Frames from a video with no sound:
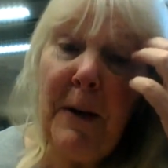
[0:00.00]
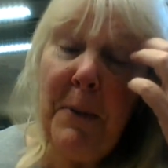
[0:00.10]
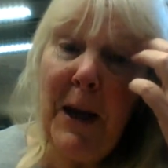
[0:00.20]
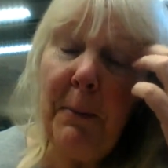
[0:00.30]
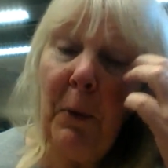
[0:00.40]

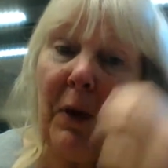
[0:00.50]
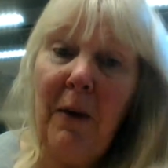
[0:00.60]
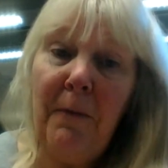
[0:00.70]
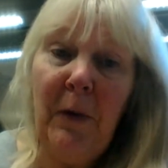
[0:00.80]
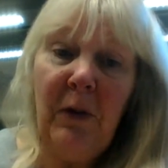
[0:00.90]
people that have
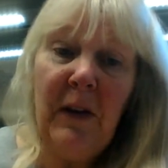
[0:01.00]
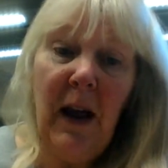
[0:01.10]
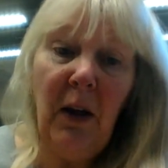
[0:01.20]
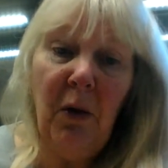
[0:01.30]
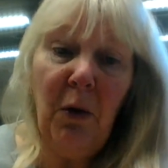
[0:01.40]
filled in their
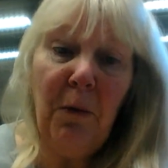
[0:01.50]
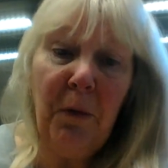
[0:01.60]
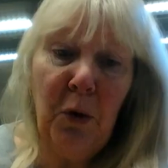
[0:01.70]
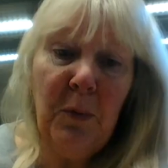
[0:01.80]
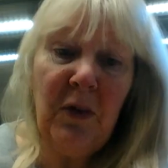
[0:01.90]
Google
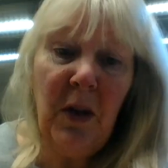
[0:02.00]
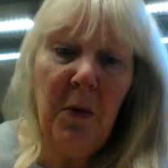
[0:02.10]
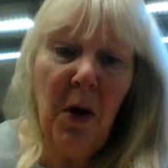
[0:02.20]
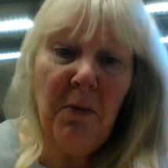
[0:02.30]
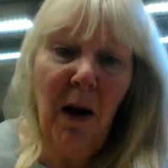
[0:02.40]
Forms, so
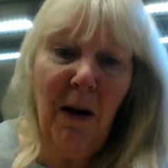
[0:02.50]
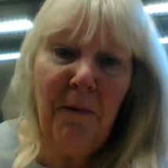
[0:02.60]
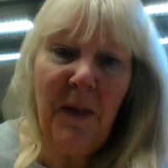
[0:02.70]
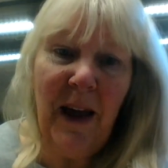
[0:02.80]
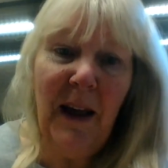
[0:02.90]
hurrah
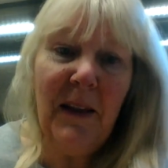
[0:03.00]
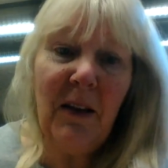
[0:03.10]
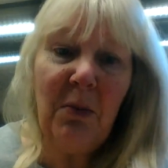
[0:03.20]
for that. That's